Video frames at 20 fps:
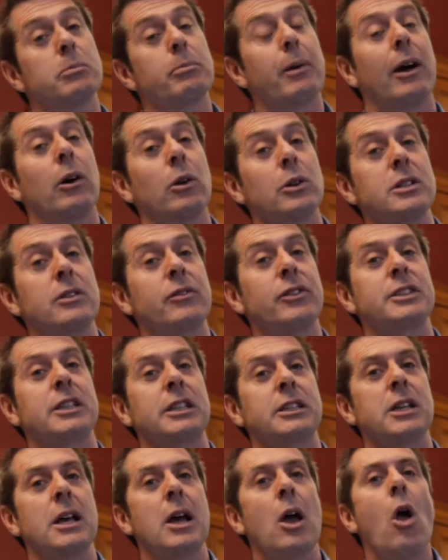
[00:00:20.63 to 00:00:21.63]
biology,
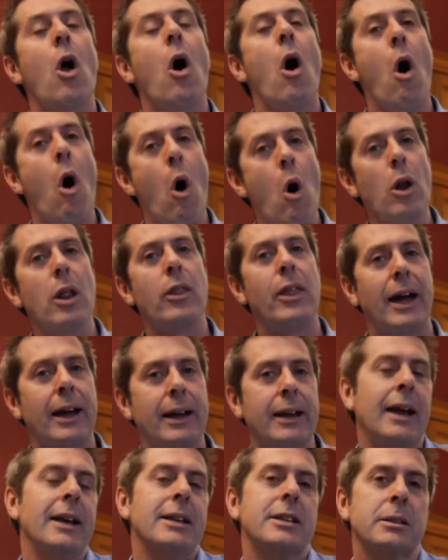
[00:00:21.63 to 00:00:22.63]
physics. All of
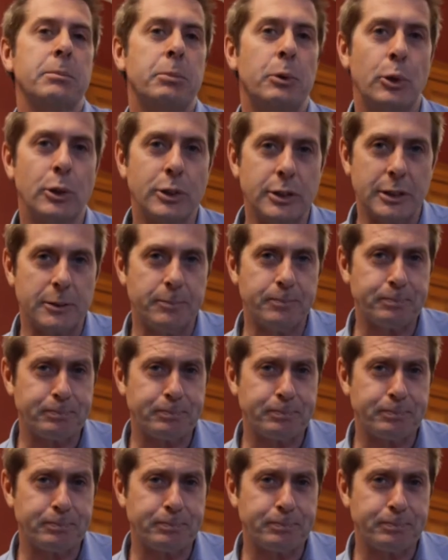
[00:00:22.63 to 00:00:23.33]
that gets supported.